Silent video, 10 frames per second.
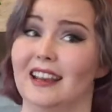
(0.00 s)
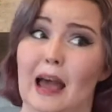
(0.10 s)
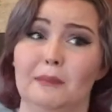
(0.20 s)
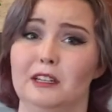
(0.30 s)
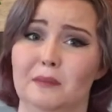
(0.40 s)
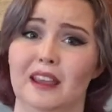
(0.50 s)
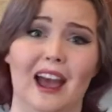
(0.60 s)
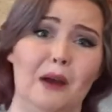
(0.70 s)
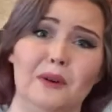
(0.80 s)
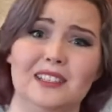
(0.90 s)
happened to me.
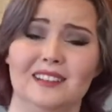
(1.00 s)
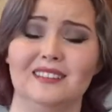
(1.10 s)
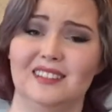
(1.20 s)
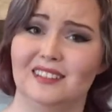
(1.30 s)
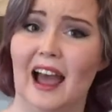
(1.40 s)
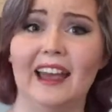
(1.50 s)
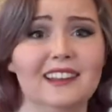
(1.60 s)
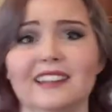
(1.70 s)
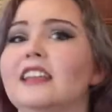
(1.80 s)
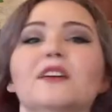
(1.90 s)
I wasn't, I
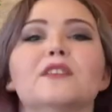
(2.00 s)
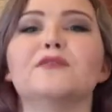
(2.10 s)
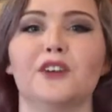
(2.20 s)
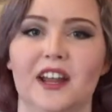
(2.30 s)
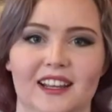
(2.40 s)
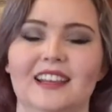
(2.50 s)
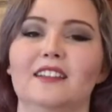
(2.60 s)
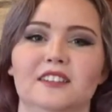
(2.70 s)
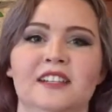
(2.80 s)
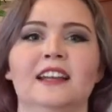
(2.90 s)
didn't hear the phrase
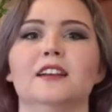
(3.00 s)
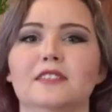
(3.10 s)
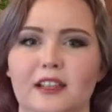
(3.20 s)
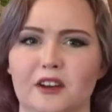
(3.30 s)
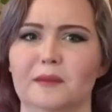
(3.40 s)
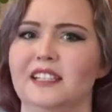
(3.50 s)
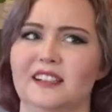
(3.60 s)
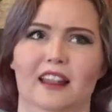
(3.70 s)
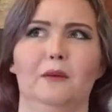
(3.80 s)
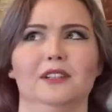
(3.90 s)
Ehlers-Danlos syndrome
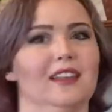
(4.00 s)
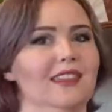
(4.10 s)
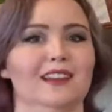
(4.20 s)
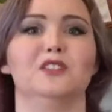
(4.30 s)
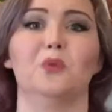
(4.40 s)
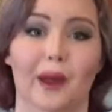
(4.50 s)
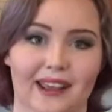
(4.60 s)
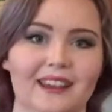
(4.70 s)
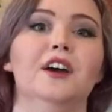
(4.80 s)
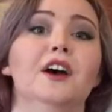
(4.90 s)
until I was, I think, twenty.
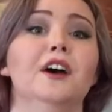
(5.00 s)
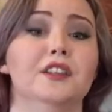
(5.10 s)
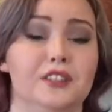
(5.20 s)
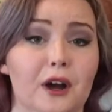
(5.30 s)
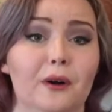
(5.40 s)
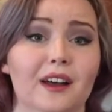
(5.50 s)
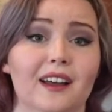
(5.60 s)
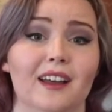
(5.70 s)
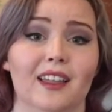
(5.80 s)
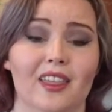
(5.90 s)
So
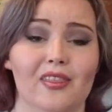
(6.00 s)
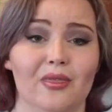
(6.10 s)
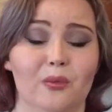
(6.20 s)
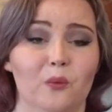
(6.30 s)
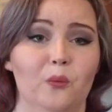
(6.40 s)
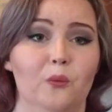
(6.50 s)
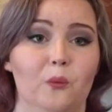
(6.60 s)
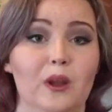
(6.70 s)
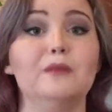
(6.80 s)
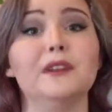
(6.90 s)

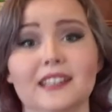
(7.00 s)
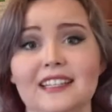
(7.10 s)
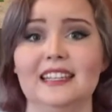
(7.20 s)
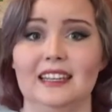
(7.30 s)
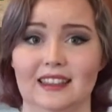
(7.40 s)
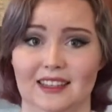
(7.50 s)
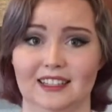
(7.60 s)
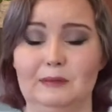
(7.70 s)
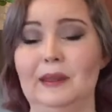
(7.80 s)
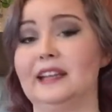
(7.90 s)
we really needed
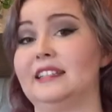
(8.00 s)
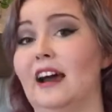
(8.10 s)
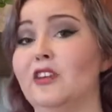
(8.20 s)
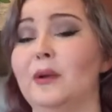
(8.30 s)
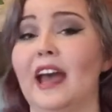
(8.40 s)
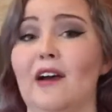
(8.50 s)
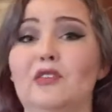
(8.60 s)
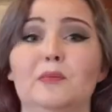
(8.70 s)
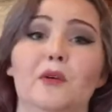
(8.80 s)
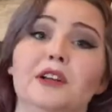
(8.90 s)
this, because now that we have
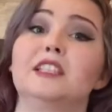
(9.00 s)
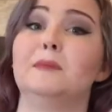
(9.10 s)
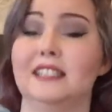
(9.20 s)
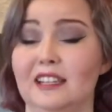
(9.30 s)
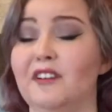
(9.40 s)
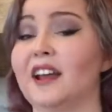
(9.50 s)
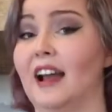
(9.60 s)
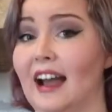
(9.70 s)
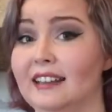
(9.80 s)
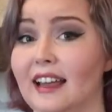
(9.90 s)
the more specific
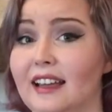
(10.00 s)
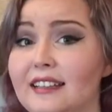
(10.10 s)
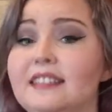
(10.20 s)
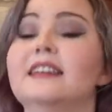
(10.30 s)
guidelines,